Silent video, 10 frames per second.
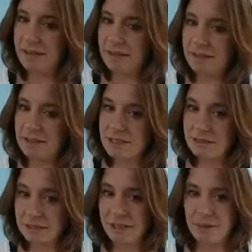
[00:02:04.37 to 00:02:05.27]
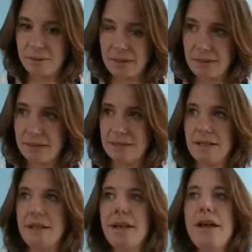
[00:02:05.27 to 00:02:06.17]
And then there's a video that I
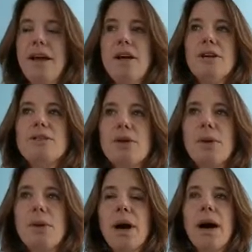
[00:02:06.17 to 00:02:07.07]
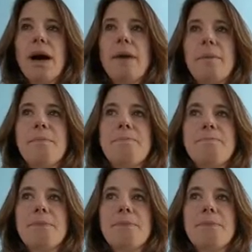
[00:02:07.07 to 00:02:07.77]
did. So I